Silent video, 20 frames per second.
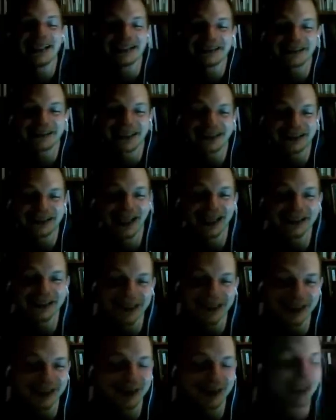I
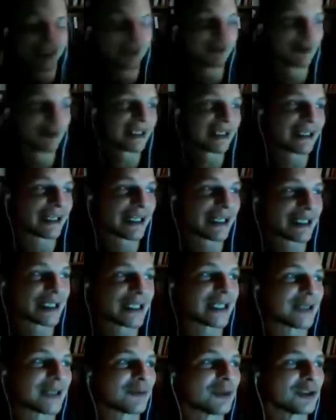said to him, well,
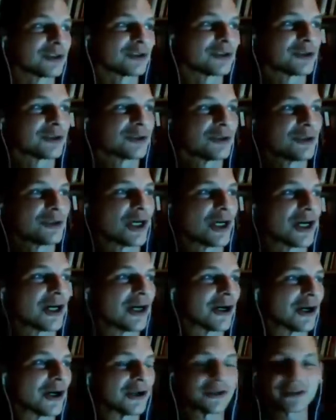I want to
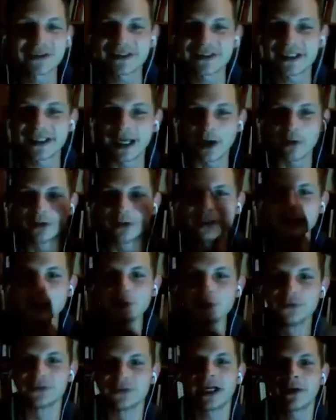understand how
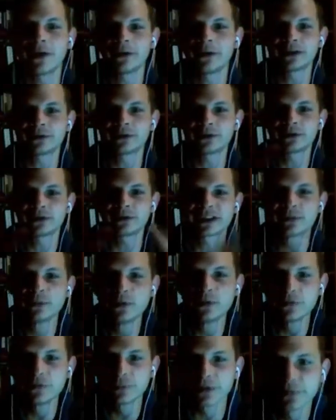it moves, how it
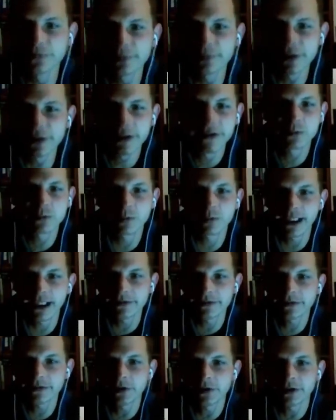restricts movement, because
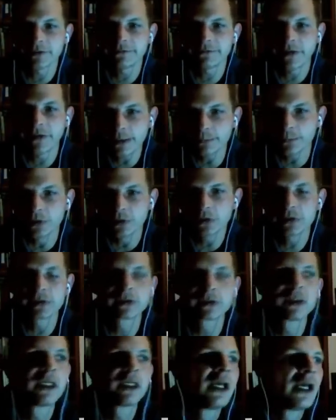when I study fight
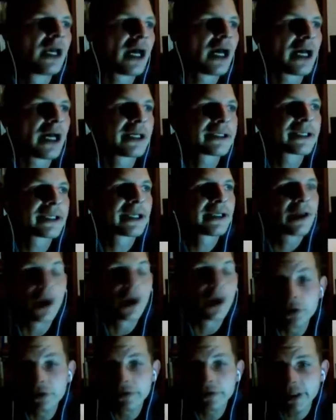books, I
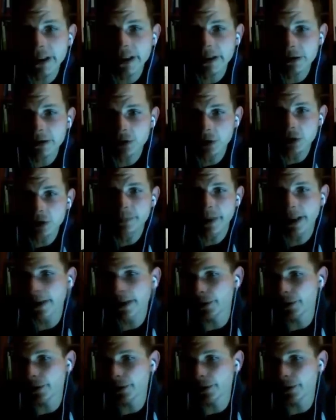can understand just